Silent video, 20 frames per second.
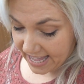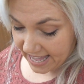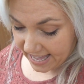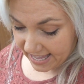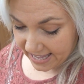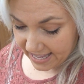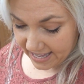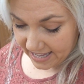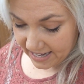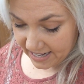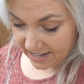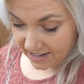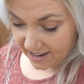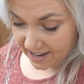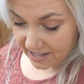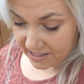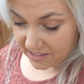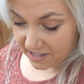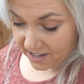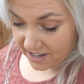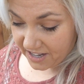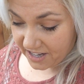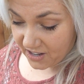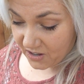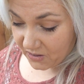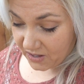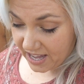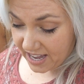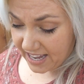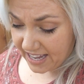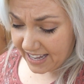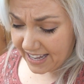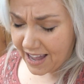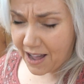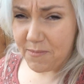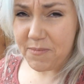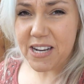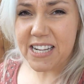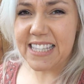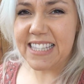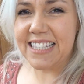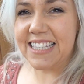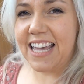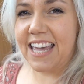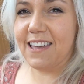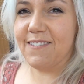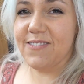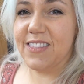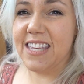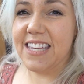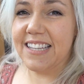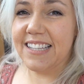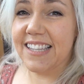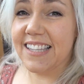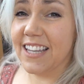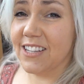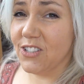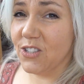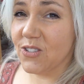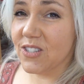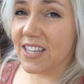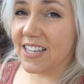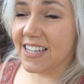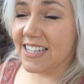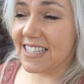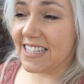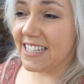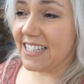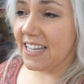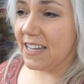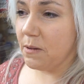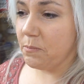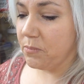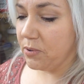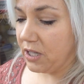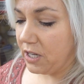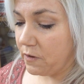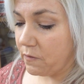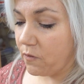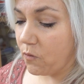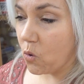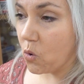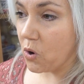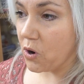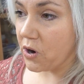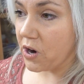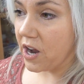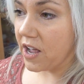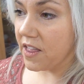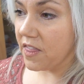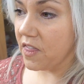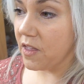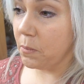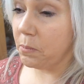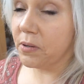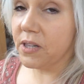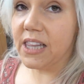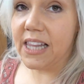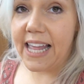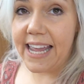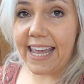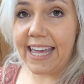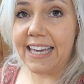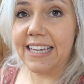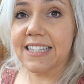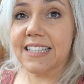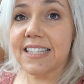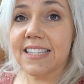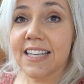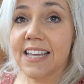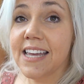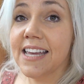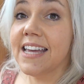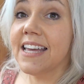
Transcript: And I thought, okay, I'm gonna save this and use it as a template for the planks